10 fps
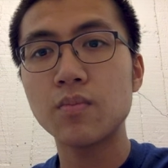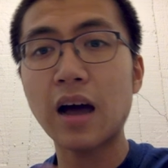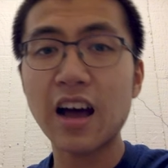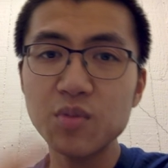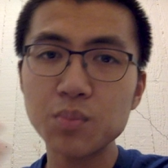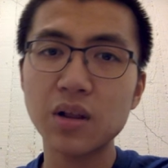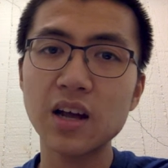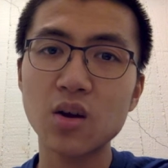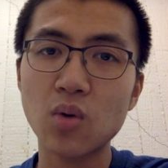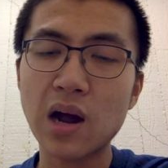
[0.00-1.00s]
I've been
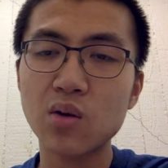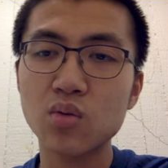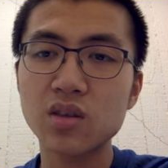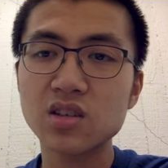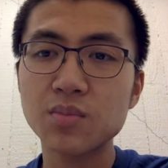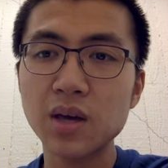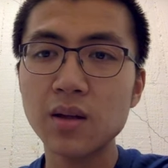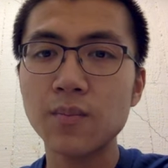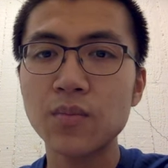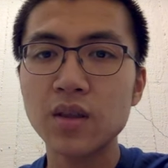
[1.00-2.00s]
playing around with this a bit,
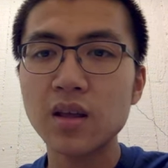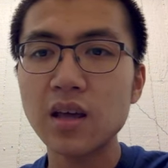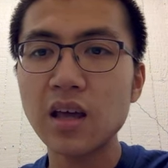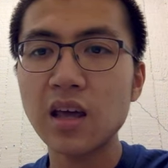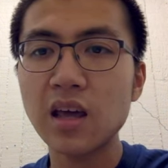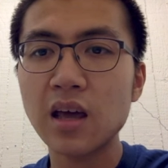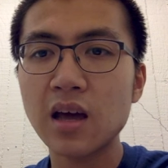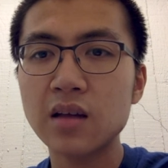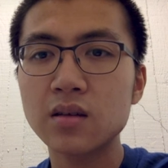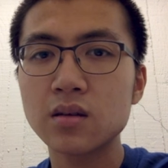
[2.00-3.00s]

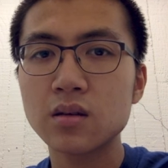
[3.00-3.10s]
and